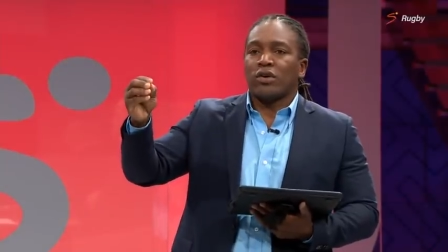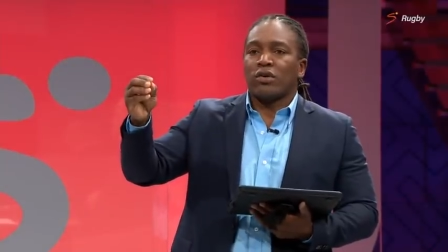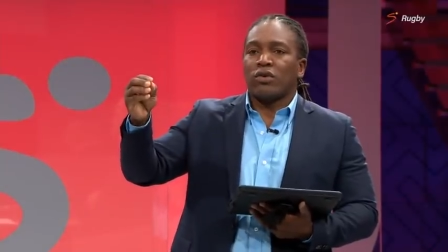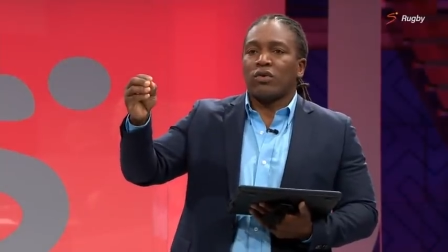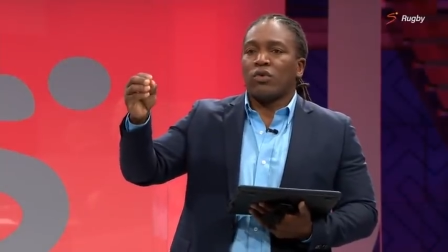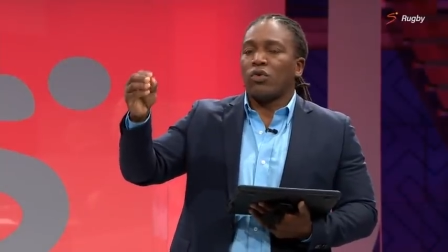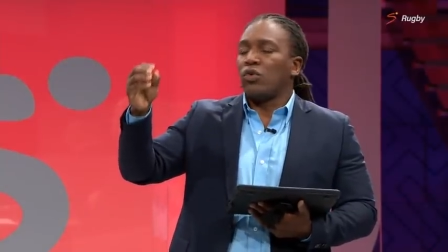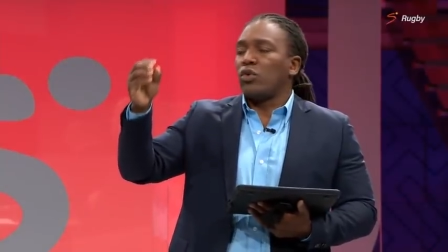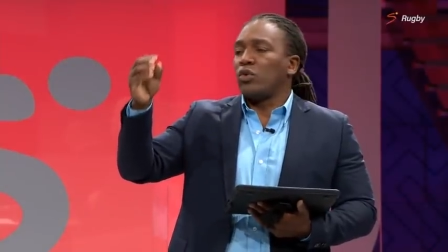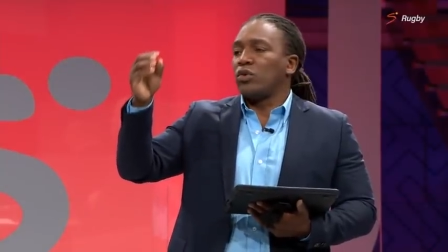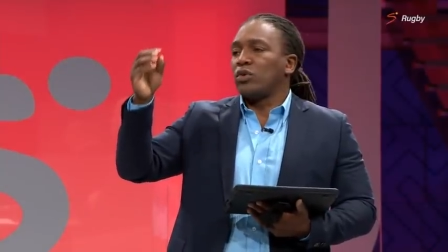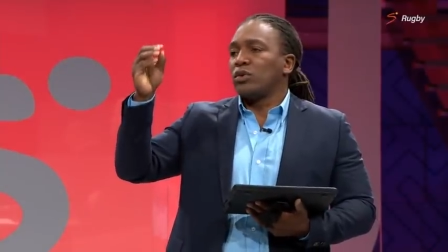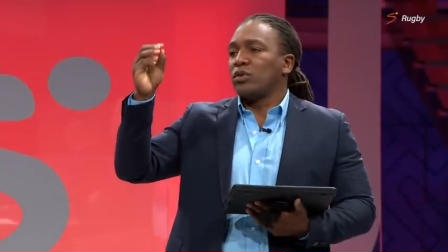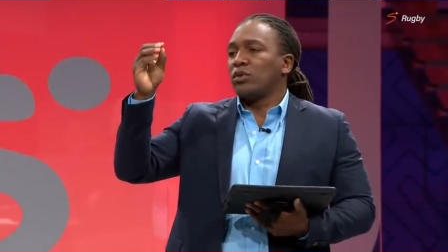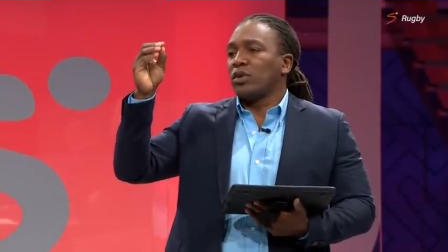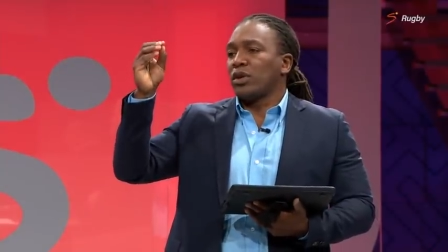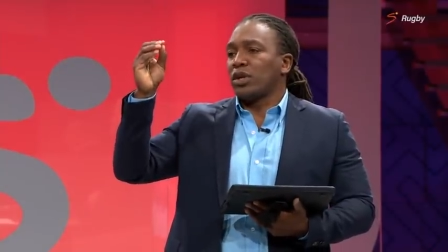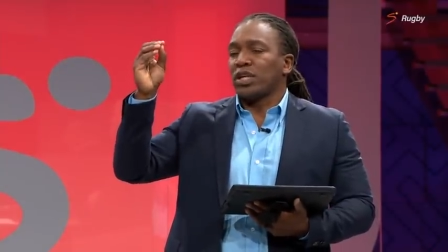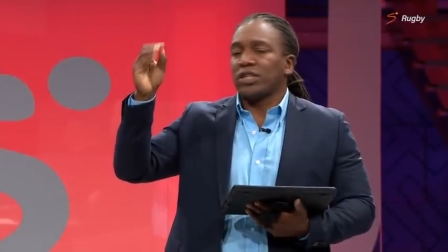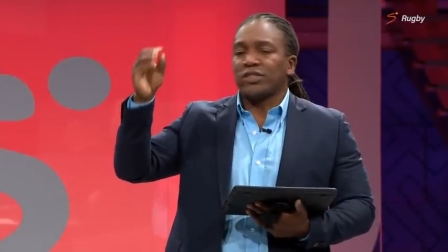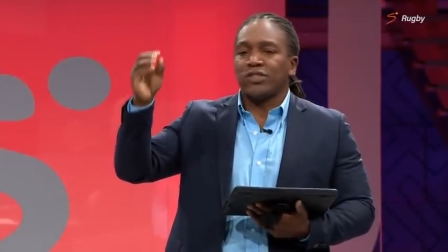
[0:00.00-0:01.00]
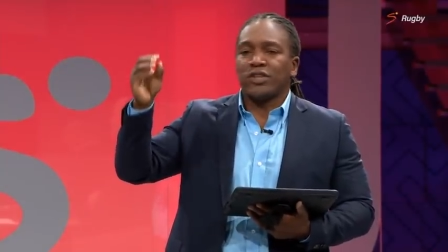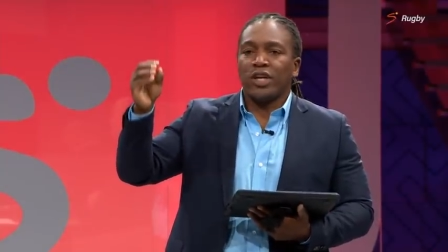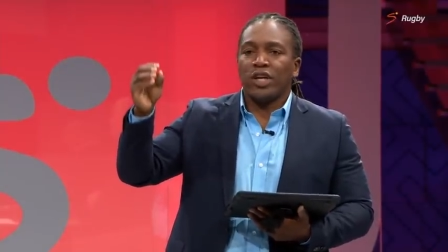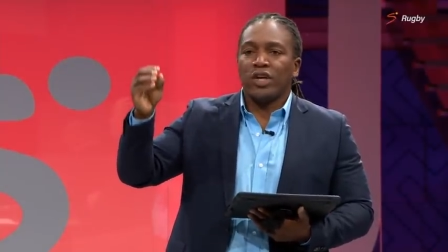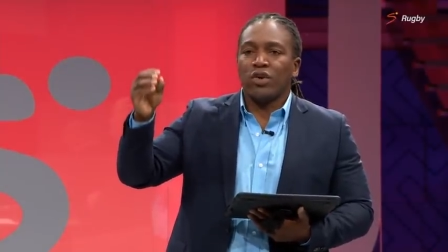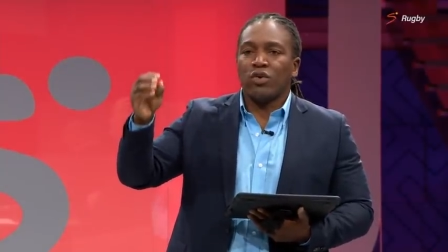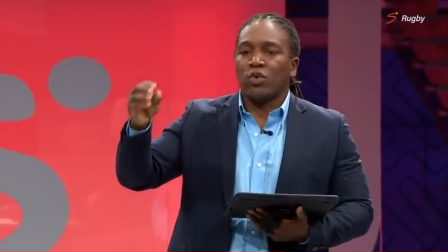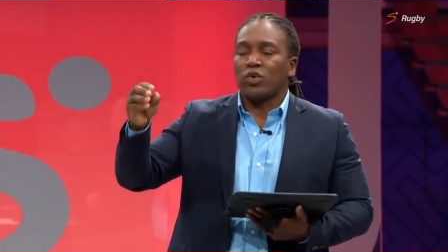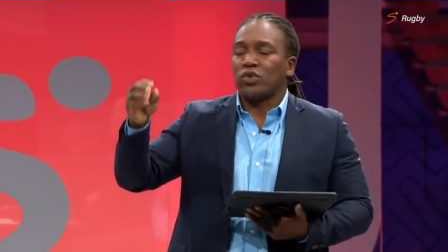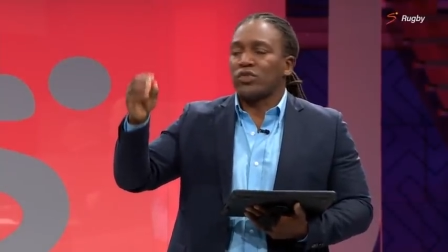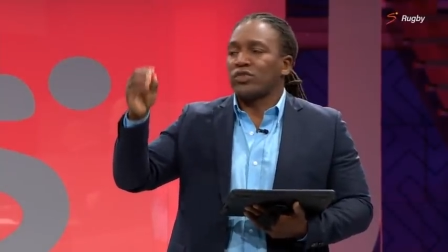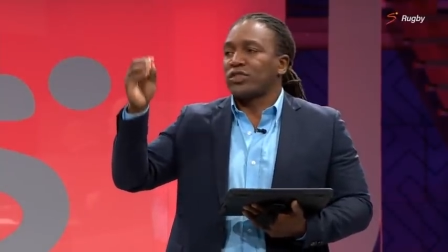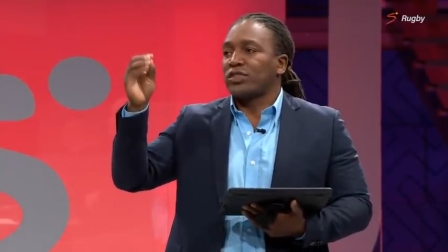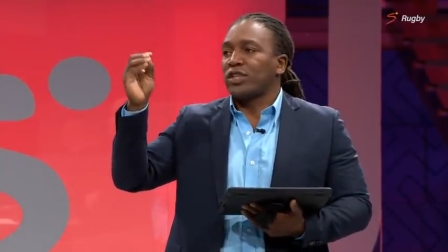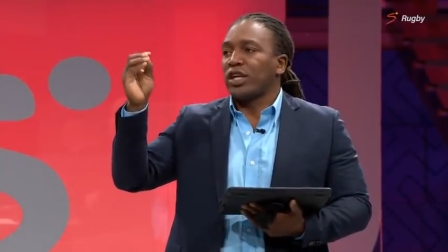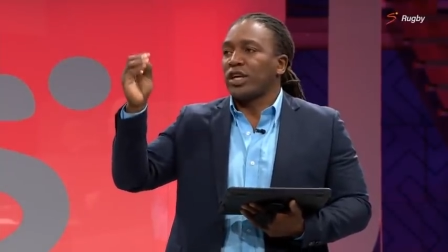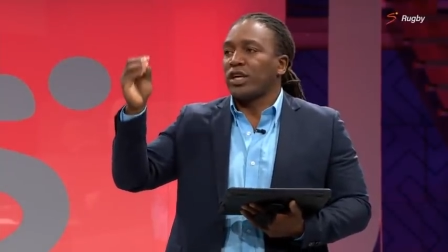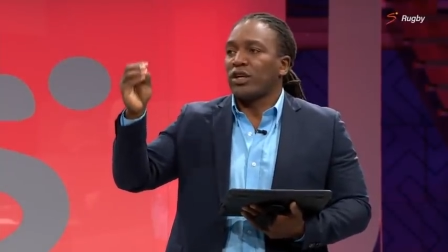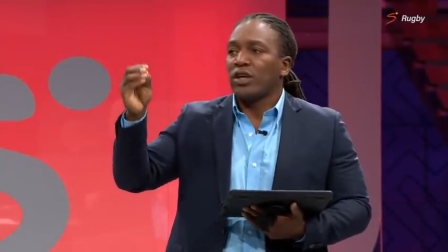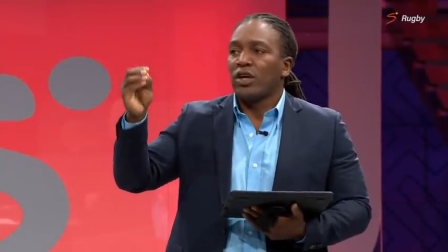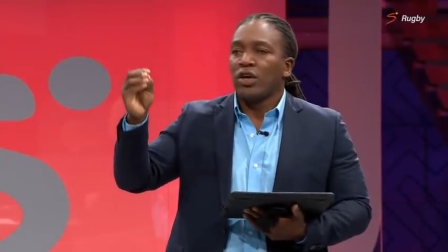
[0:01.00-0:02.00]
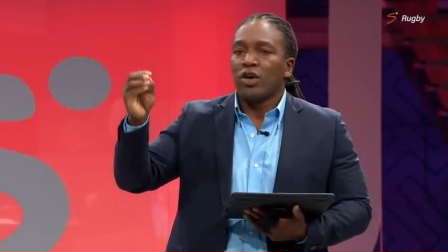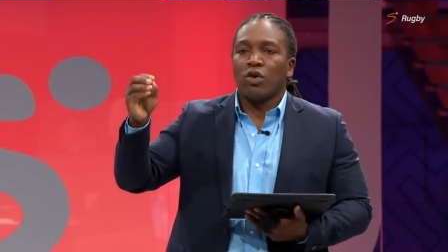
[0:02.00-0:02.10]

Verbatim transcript: or Rassie or Stick